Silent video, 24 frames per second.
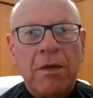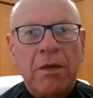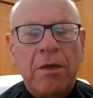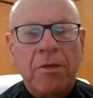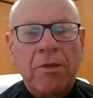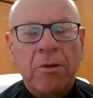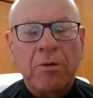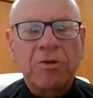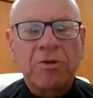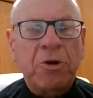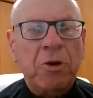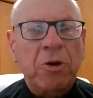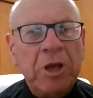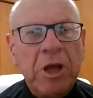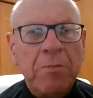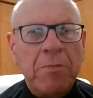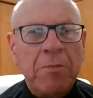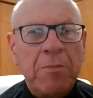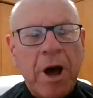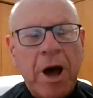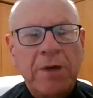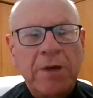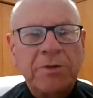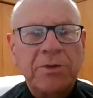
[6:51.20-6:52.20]
Those early
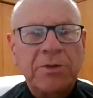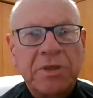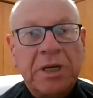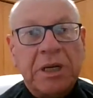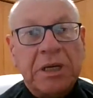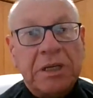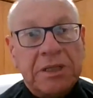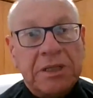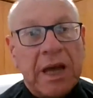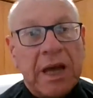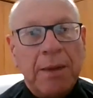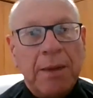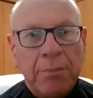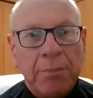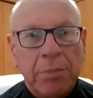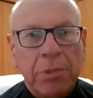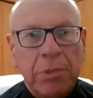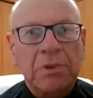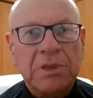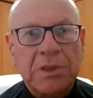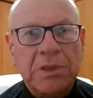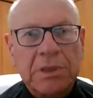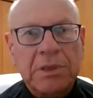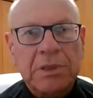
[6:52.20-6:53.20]
apostles and
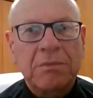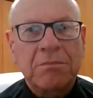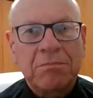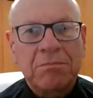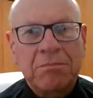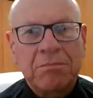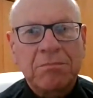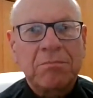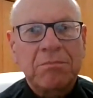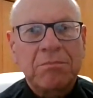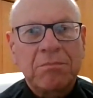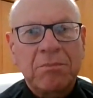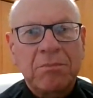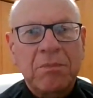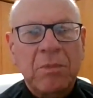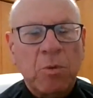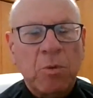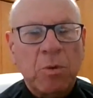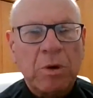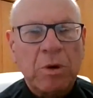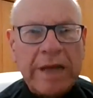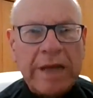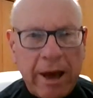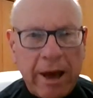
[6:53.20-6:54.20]
disciples
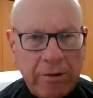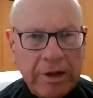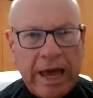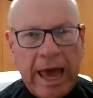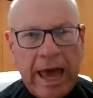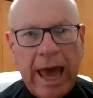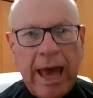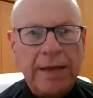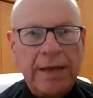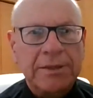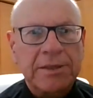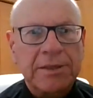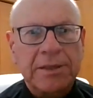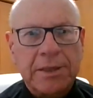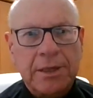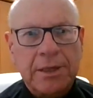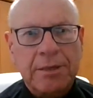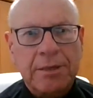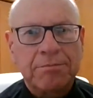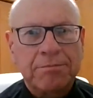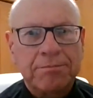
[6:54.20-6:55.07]
were downcast.